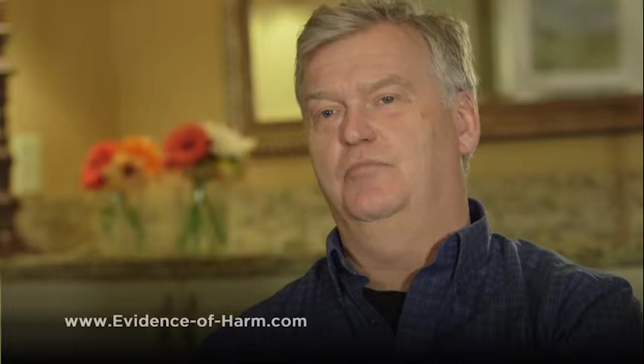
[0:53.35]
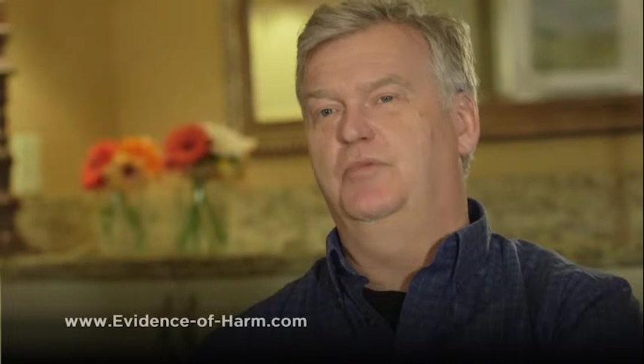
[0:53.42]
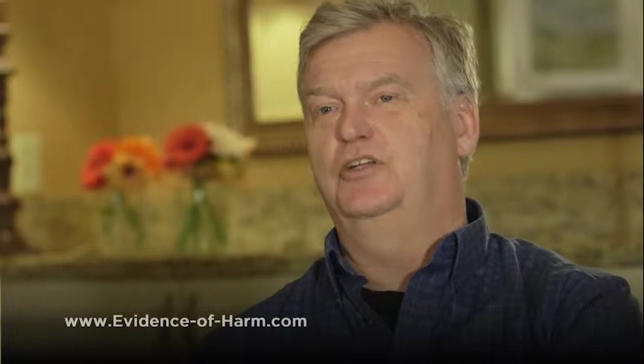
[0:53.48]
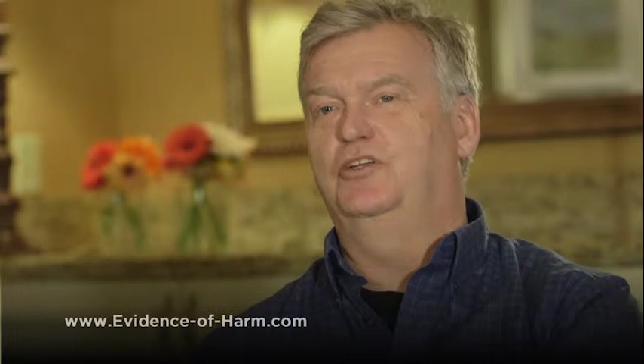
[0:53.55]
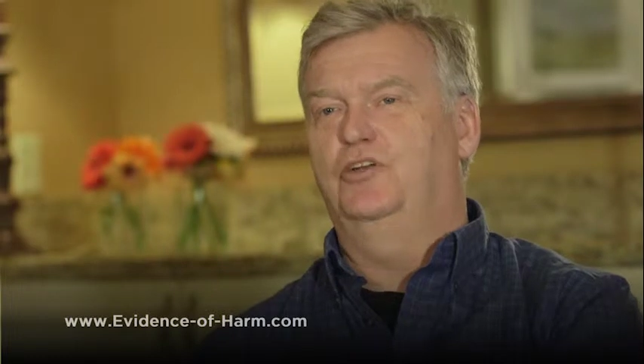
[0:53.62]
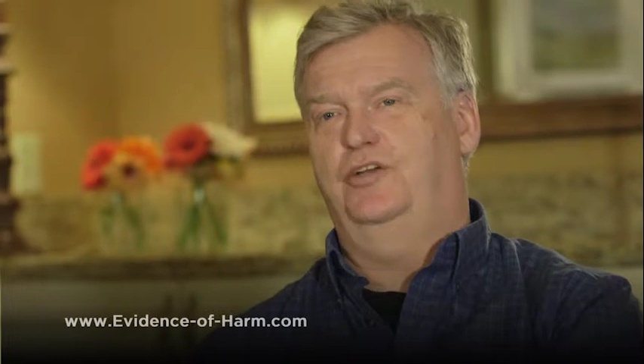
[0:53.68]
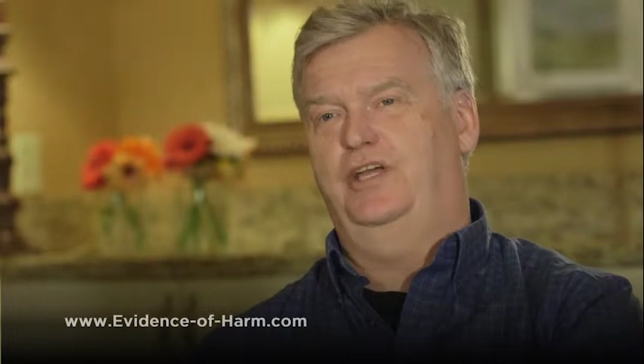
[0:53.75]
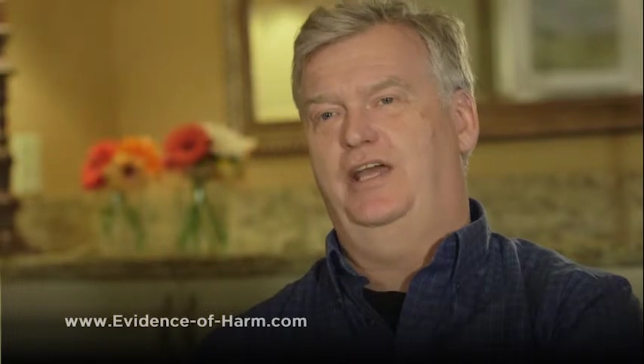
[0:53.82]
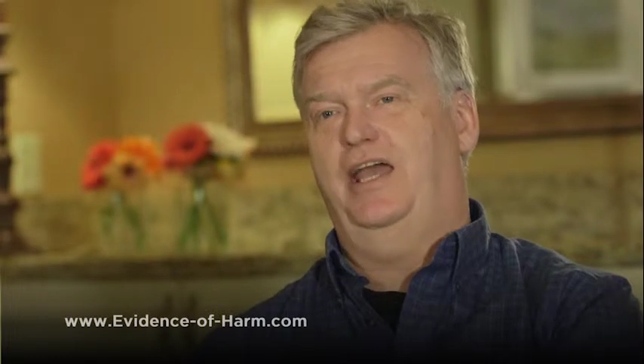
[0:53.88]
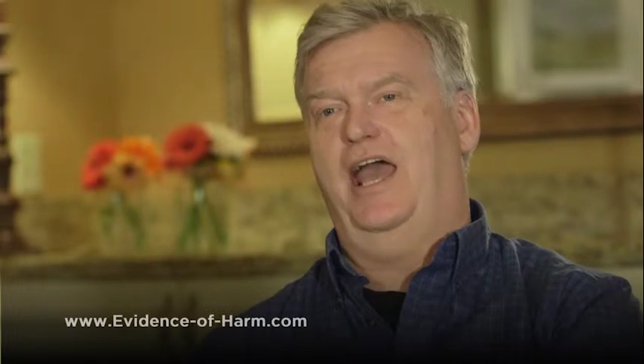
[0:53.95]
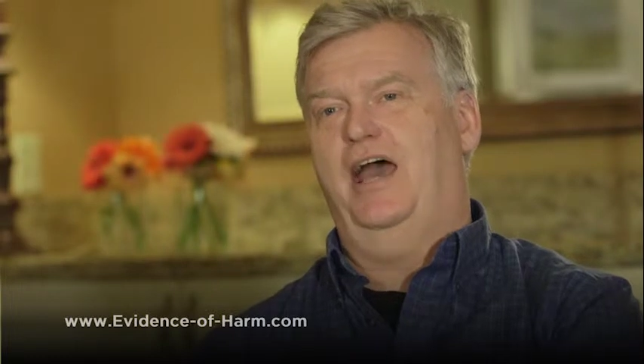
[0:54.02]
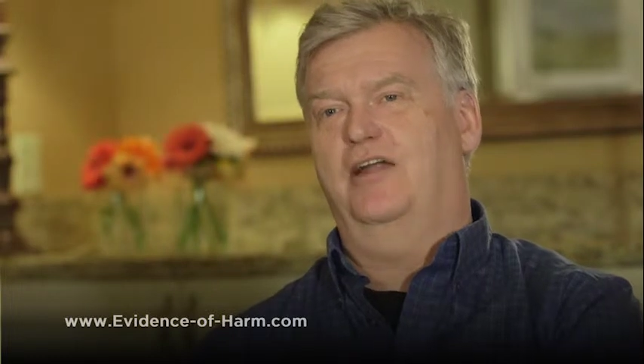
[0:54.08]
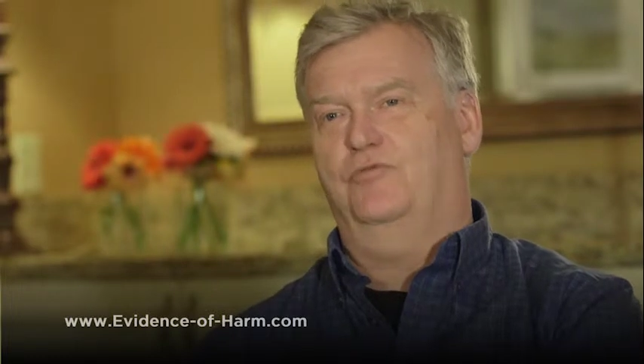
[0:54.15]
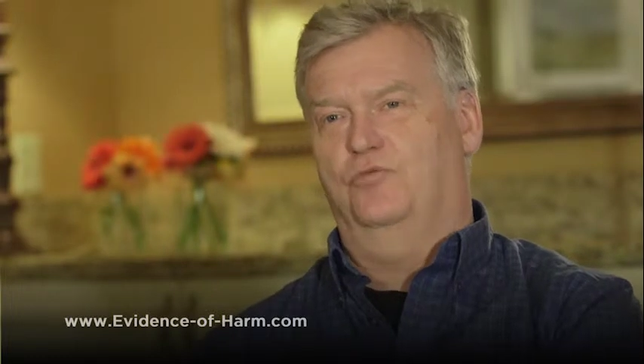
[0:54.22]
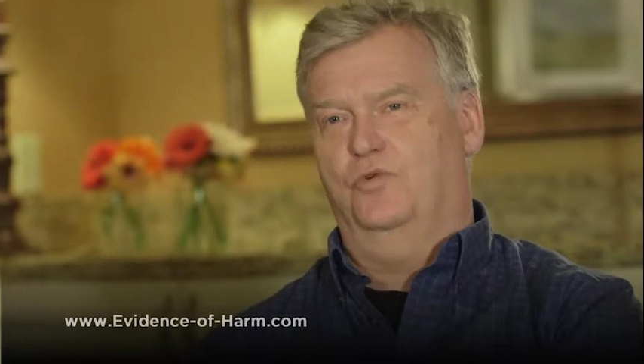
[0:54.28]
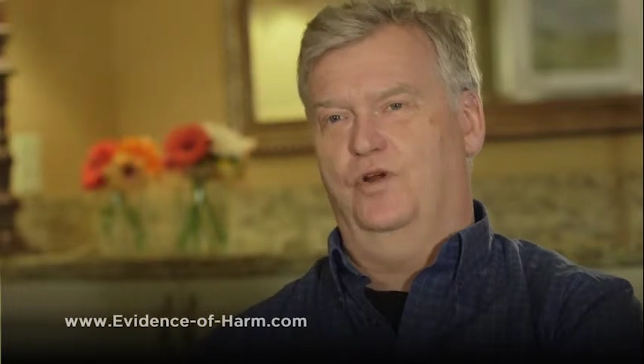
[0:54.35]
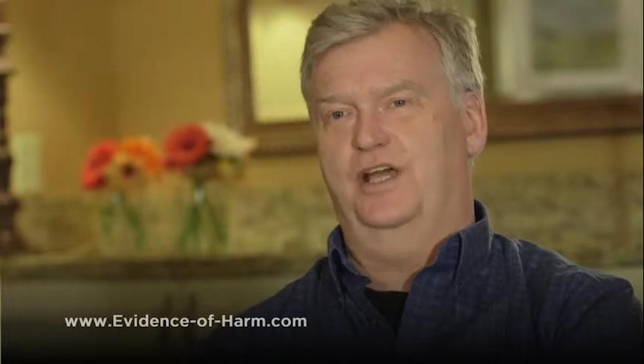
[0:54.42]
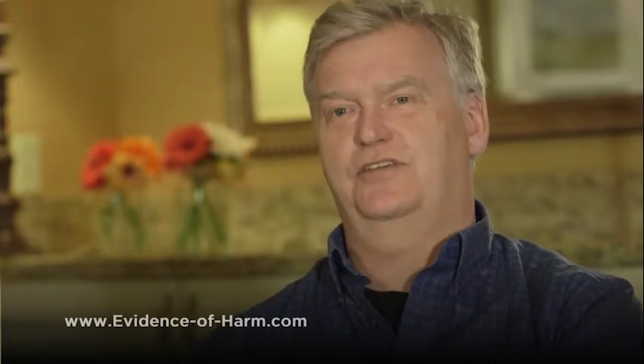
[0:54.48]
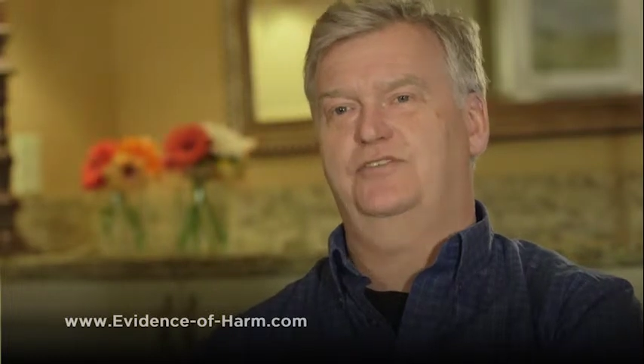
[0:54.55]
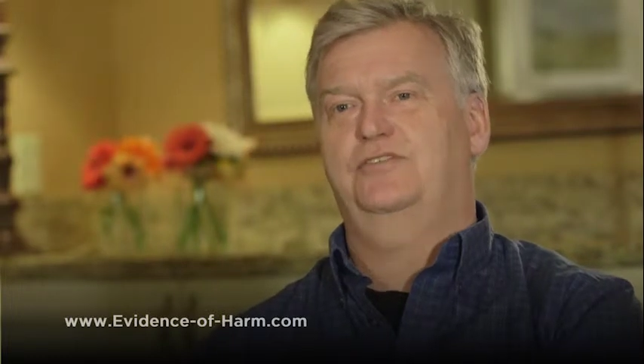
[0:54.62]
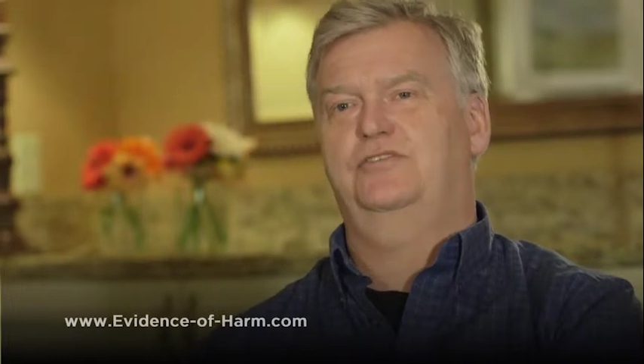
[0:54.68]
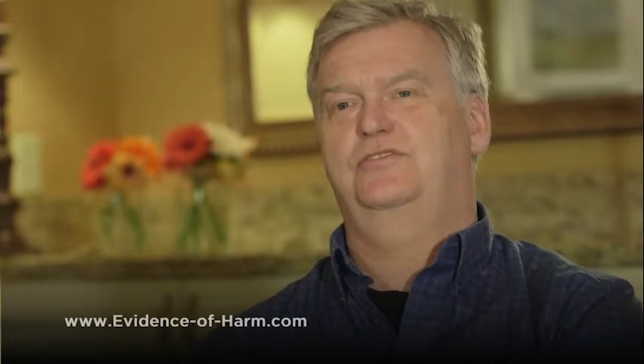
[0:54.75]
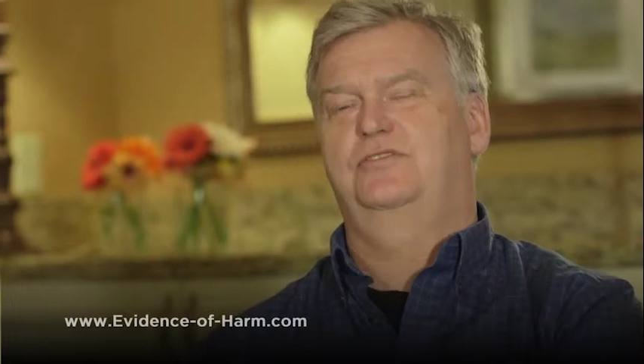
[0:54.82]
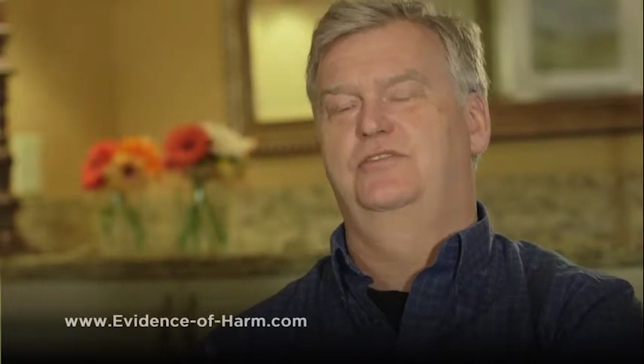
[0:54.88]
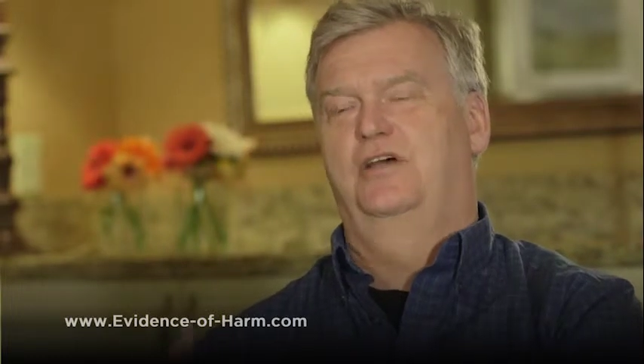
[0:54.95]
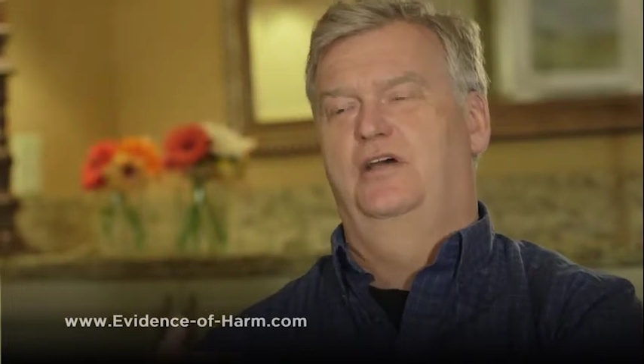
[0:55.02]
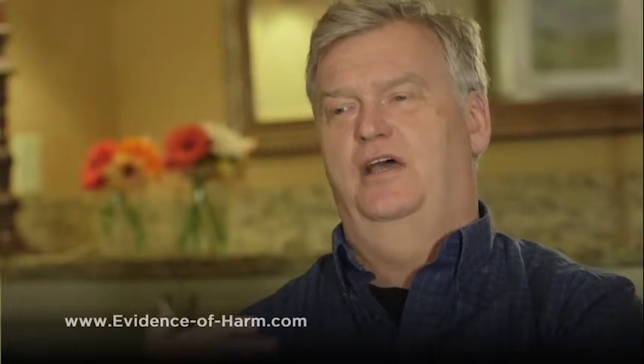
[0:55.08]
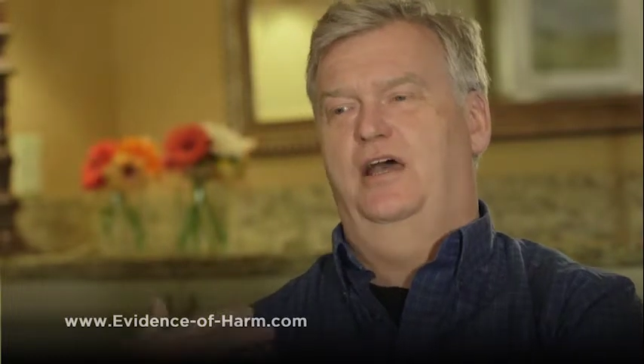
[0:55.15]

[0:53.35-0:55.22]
but looking at risks